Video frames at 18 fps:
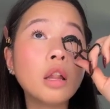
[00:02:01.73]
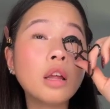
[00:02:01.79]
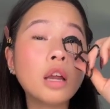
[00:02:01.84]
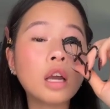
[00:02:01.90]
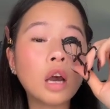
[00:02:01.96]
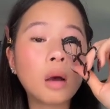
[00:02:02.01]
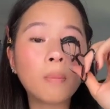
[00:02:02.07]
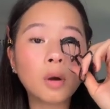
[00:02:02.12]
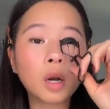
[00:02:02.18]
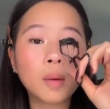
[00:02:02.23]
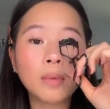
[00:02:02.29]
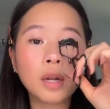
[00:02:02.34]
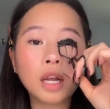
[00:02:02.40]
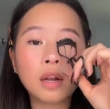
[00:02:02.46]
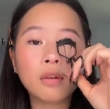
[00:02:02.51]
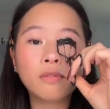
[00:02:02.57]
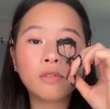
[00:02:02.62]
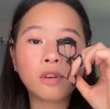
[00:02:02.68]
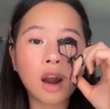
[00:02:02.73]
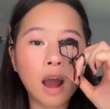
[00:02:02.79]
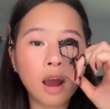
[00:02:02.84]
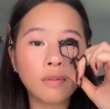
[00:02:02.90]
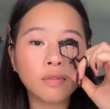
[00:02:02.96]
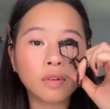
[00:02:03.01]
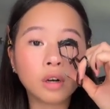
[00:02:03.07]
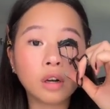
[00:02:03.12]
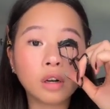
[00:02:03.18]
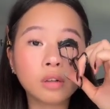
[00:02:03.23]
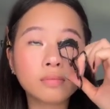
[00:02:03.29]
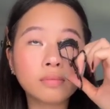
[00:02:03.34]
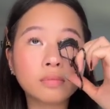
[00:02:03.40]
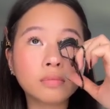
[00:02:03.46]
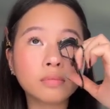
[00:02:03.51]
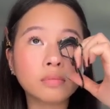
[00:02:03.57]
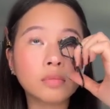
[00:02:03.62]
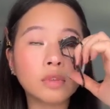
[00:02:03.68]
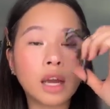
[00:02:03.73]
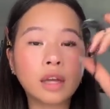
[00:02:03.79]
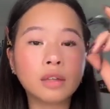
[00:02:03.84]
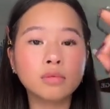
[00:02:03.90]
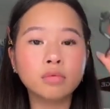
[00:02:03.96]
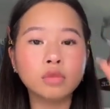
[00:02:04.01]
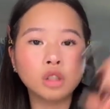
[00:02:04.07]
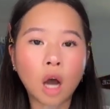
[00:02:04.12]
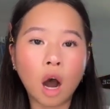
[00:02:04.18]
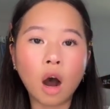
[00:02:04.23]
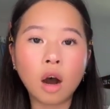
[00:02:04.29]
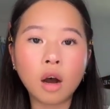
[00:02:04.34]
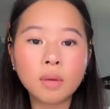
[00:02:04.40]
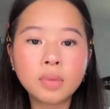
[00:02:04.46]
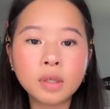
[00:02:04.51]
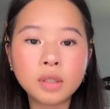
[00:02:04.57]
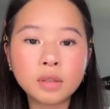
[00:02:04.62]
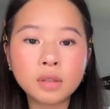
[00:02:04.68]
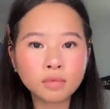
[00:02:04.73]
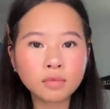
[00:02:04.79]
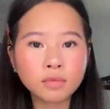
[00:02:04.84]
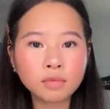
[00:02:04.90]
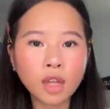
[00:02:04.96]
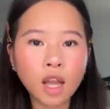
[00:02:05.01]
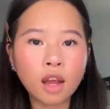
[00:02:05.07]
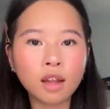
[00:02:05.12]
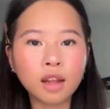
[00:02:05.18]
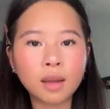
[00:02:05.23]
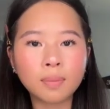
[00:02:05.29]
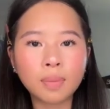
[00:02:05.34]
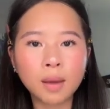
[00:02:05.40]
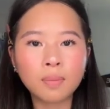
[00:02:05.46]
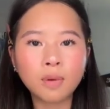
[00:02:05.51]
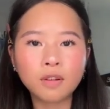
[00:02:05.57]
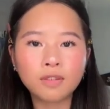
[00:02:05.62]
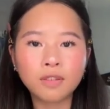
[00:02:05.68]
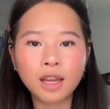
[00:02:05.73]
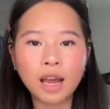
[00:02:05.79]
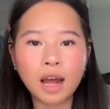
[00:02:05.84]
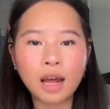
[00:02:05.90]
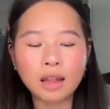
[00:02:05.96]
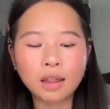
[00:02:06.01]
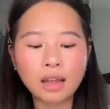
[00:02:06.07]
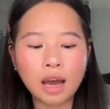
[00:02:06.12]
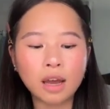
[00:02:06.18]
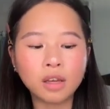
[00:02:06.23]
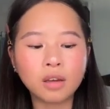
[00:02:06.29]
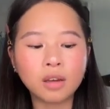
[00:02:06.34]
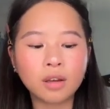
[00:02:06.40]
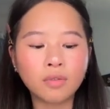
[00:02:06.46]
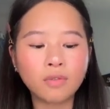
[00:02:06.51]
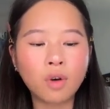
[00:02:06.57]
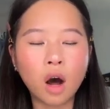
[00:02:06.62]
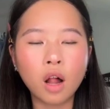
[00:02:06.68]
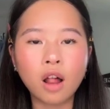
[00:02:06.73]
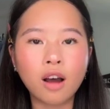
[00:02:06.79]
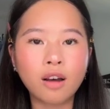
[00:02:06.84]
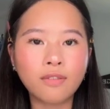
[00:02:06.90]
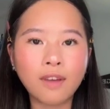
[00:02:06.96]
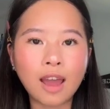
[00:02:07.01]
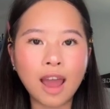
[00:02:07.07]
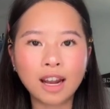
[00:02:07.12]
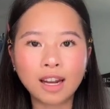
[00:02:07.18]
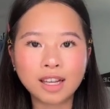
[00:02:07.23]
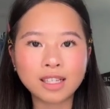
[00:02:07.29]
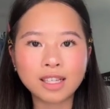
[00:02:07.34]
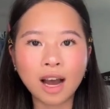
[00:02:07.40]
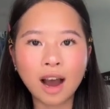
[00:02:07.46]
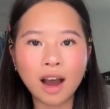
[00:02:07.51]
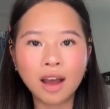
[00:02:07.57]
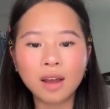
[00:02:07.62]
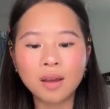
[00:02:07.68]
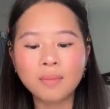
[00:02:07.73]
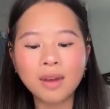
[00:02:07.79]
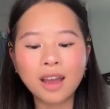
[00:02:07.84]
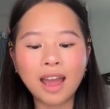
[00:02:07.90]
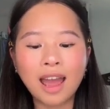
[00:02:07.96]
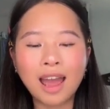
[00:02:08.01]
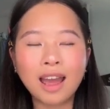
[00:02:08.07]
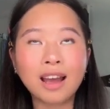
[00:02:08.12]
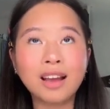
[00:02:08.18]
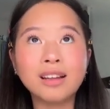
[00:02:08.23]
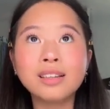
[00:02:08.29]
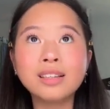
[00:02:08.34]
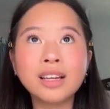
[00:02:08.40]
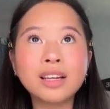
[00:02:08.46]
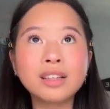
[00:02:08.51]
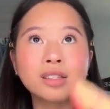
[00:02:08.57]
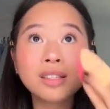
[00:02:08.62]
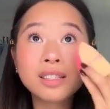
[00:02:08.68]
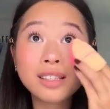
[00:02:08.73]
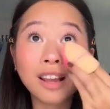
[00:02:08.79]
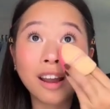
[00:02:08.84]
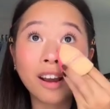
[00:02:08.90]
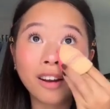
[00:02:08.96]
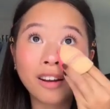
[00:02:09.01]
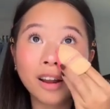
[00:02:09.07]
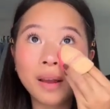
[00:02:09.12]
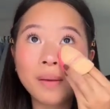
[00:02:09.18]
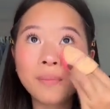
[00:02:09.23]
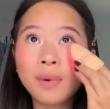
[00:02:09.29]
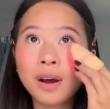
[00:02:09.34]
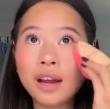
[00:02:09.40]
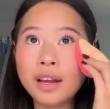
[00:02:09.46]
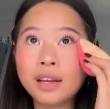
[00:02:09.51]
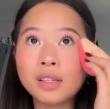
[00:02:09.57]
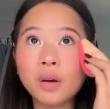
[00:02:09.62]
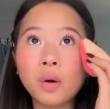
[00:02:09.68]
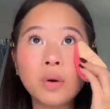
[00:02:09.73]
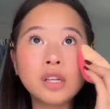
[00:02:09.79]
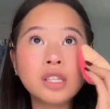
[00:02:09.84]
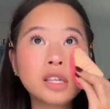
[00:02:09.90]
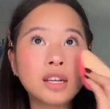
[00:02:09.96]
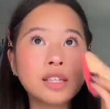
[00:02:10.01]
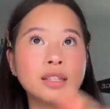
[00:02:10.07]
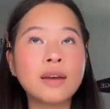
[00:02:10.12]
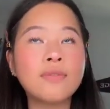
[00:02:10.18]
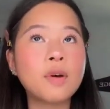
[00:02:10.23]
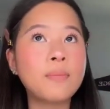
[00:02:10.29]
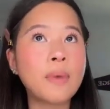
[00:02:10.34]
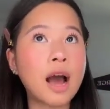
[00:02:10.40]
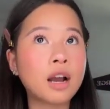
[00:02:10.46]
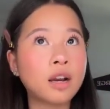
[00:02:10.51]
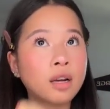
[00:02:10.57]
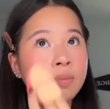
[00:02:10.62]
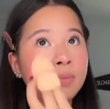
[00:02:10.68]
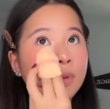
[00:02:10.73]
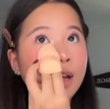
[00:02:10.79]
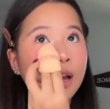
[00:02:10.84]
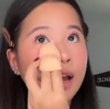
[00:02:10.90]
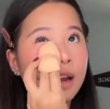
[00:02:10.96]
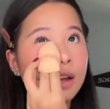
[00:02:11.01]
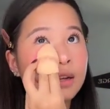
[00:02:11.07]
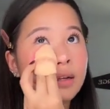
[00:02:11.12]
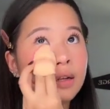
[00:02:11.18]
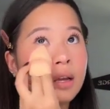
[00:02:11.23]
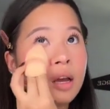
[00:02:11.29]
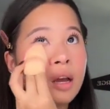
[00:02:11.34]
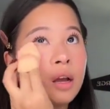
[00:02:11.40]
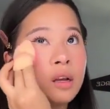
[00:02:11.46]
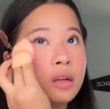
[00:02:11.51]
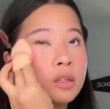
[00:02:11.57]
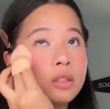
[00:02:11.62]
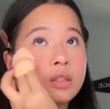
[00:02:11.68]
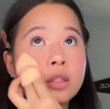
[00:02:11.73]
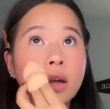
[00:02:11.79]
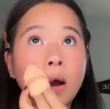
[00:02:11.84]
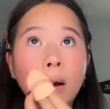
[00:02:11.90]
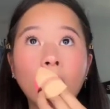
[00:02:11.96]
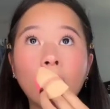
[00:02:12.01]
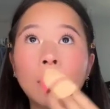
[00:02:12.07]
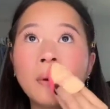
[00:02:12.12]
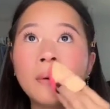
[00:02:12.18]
like a permanent forever like job. Like, people forget that you can fall off anytime and it's scary, but it's always good to have a backup plan. So